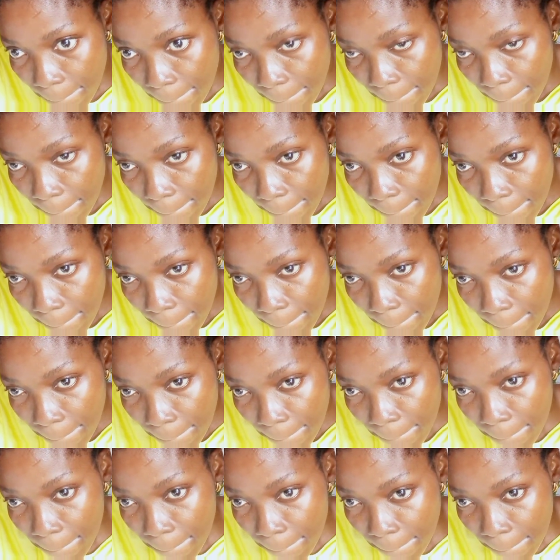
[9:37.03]
at the front. I
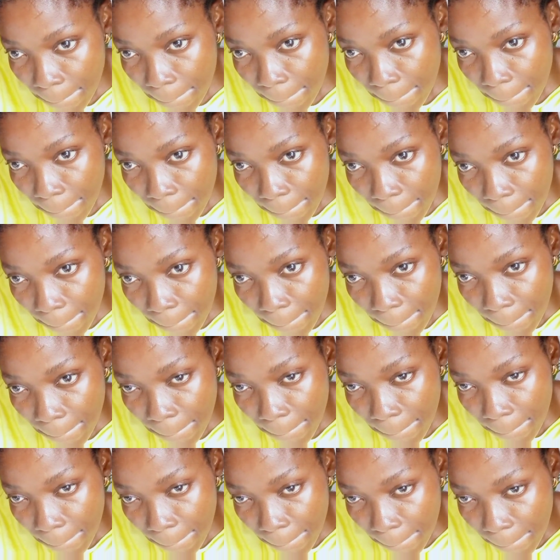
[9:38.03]
matted it
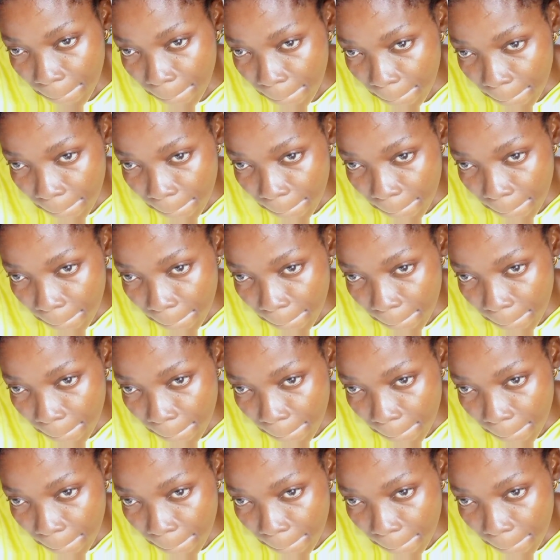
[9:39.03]
together